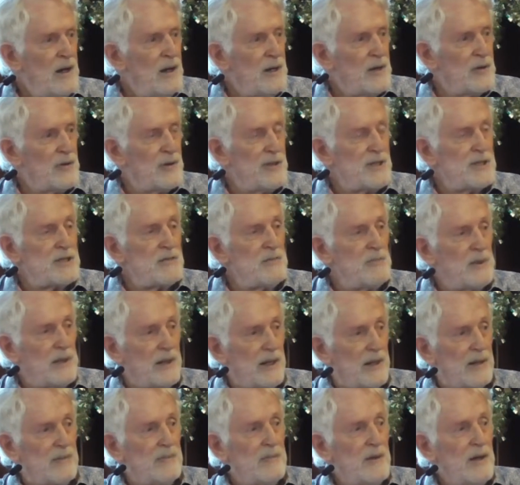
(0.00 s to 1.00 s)
The reason
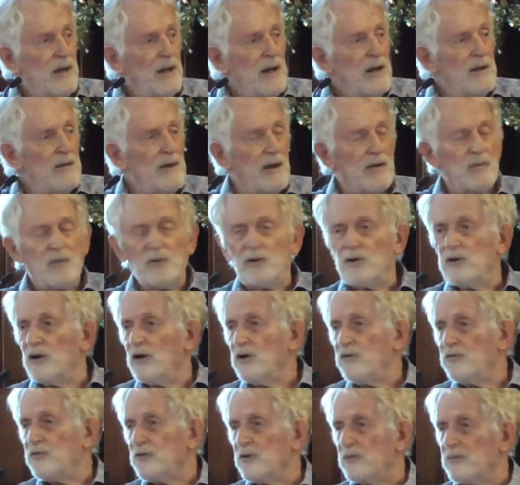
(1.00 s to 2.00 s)
being that we
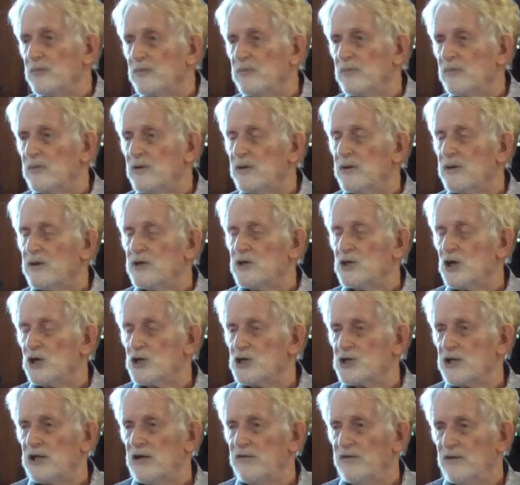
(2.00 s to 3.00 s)
know from
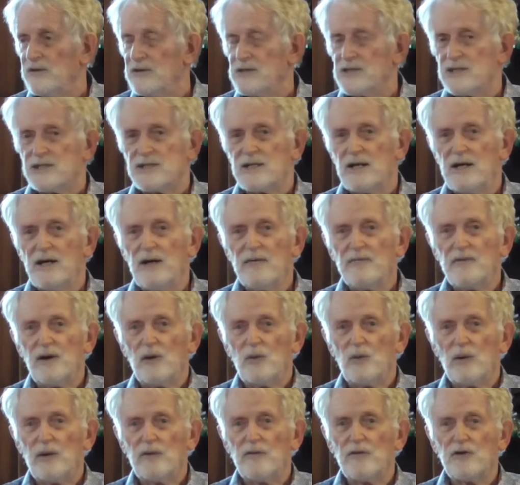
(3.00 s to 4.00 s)
Josephus that
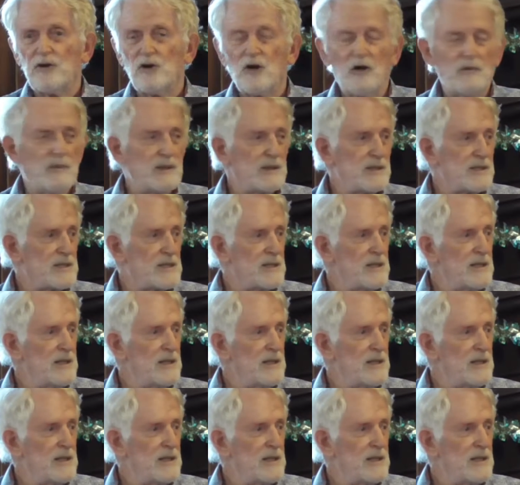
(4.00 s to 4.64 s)
one of the comet